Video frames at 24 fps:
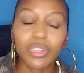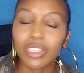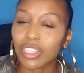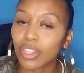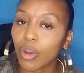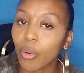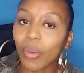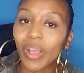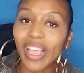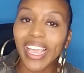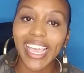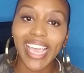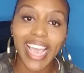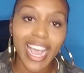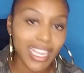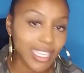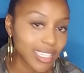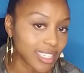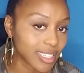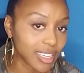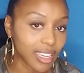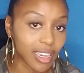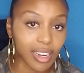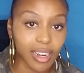no
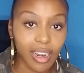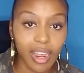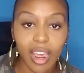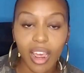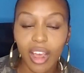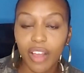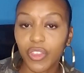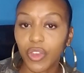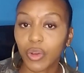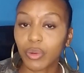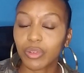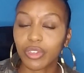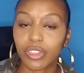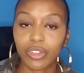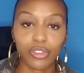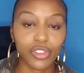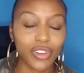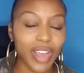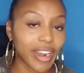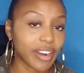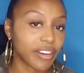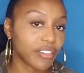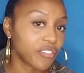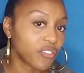guessing. There was no
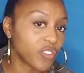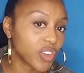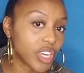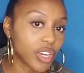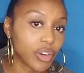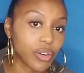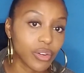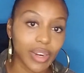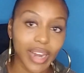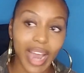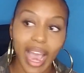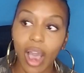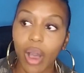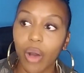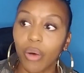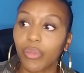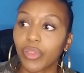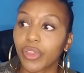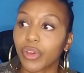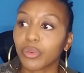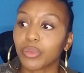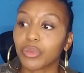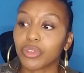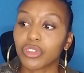trying to figure it out.
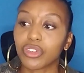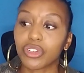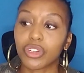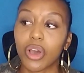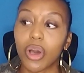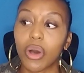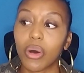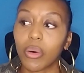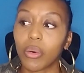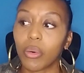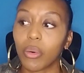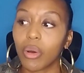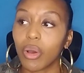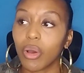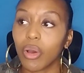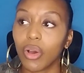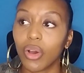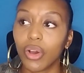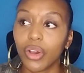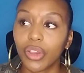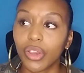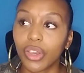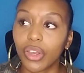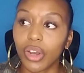There was no,
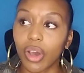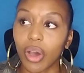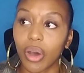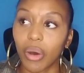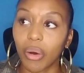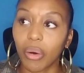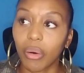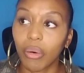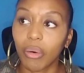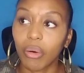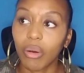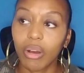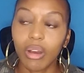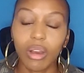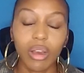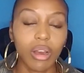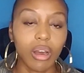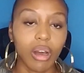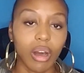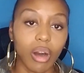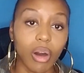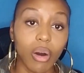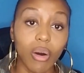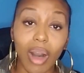
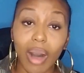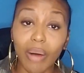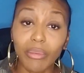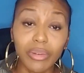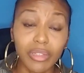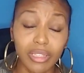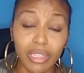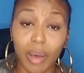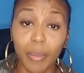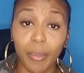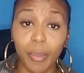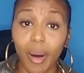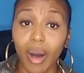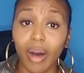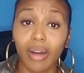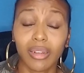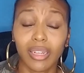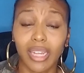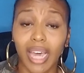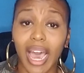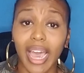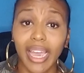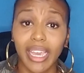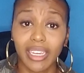oh, I was up all
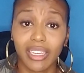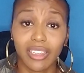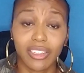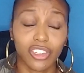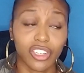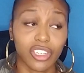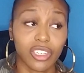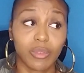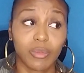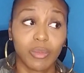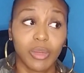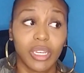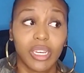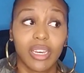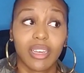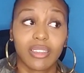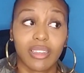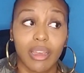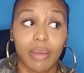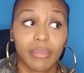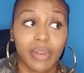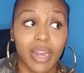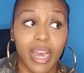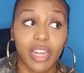night just because
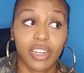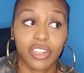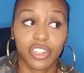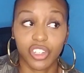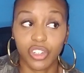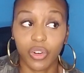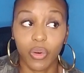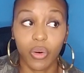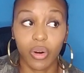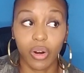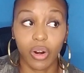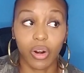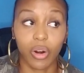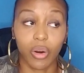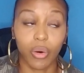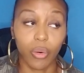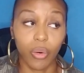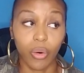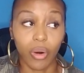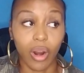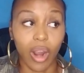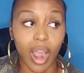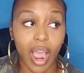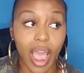I'm not sure,
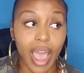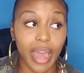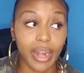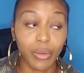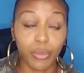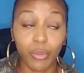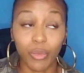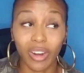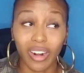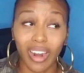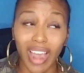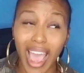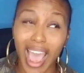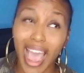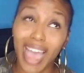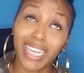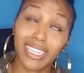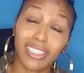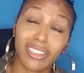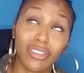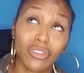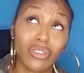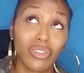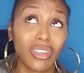or I didn't want to
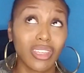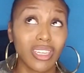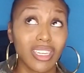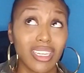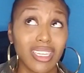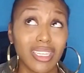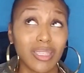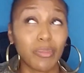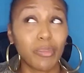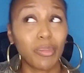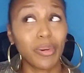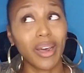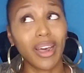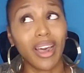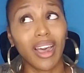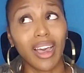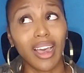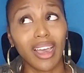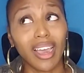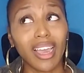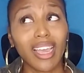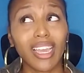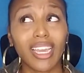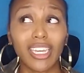ask you this,
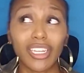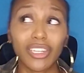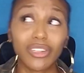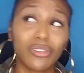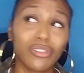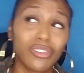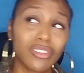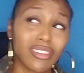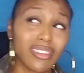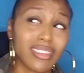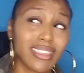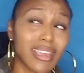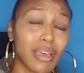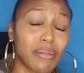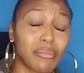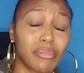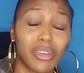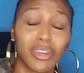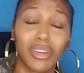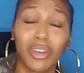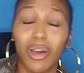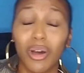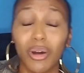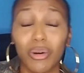but can you just let me
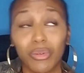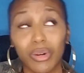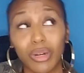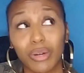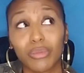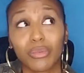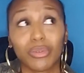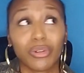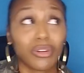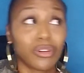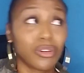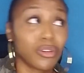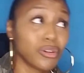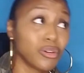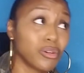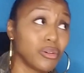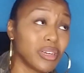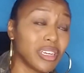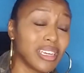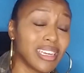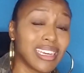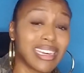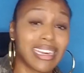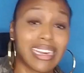know what we're
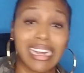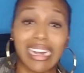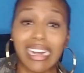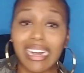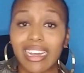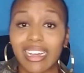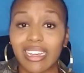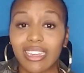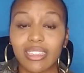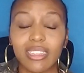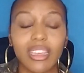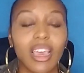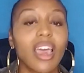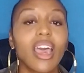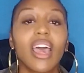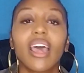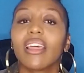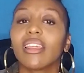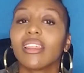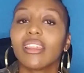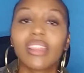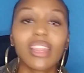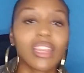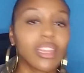doing? Because
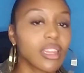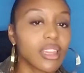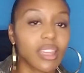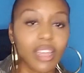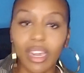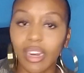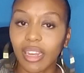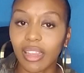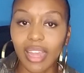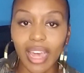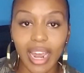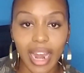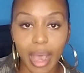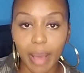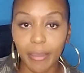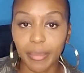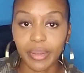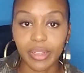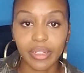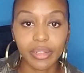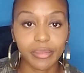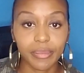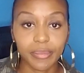none of that happened.